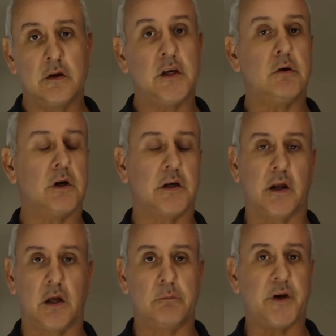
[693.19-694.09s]
you are
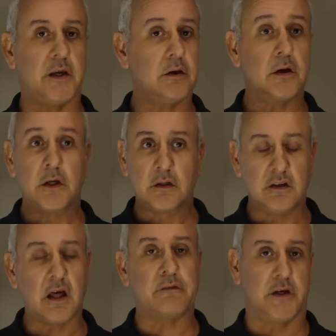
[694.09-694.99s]
going to be
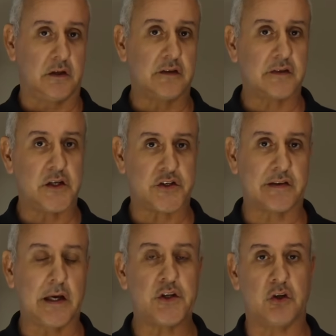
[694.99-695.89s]
loving this
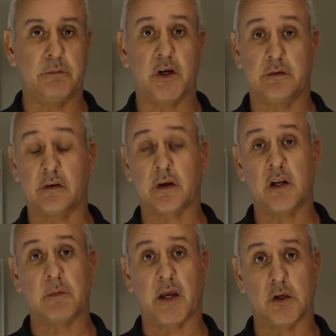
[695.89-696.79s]
legislation because it's
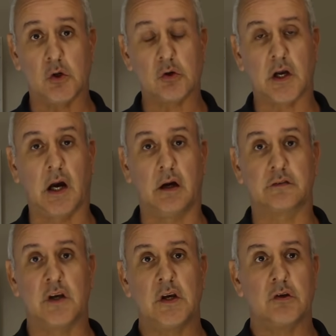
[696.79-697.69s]
going to make your
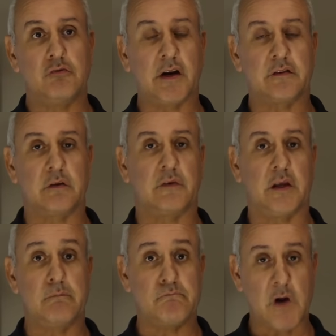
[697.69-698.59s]
cars
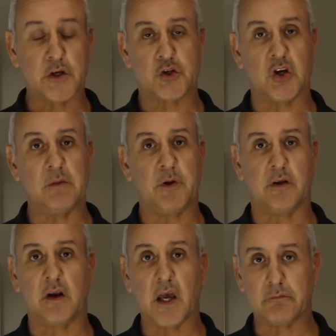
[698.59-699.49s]
relatively much cheaper
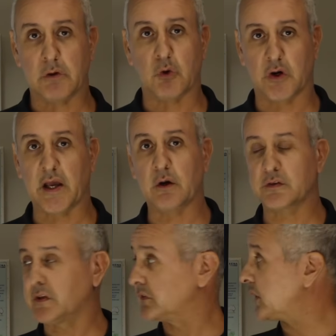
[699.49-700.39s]
than everyone
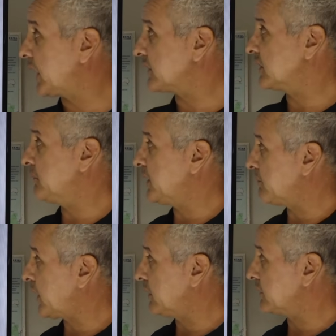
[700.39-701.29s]
else's, so that's going to be a
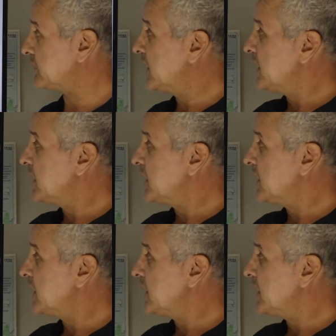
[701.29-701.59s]
bonus.